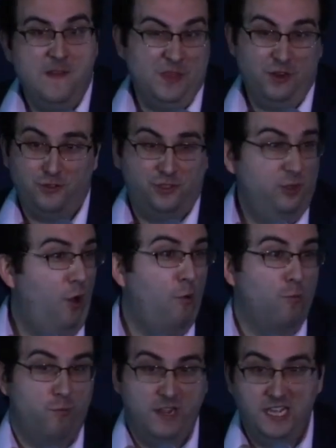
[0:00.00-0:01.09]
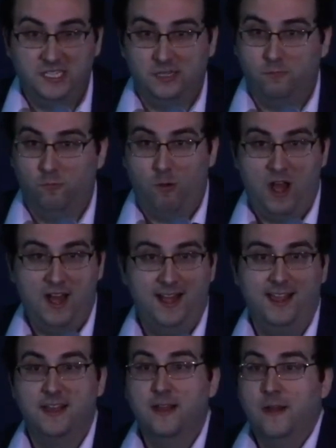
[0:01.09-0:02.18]
There's no reason why
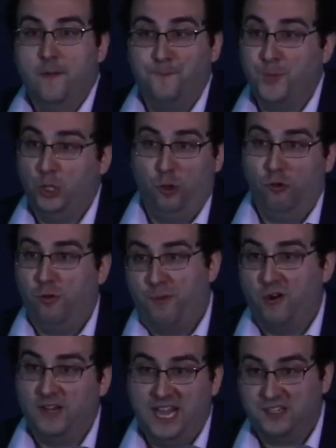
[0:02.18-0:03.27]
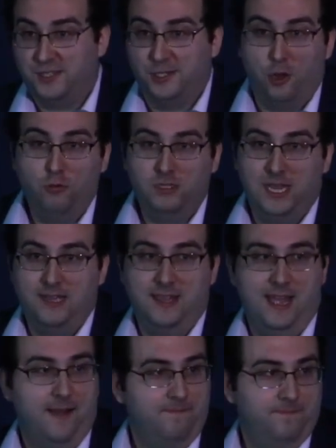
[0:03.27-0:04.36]
a local party has to co-sign
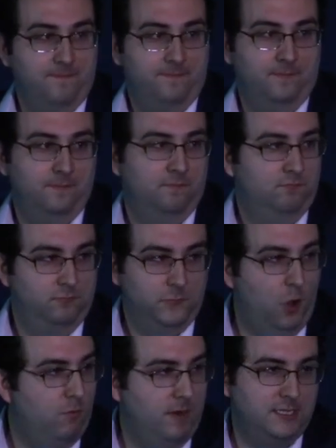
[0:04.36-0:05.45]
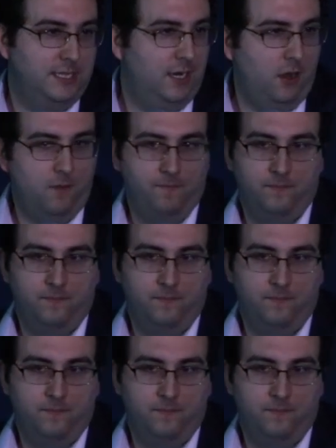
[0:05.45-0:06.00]
that. No reason at all.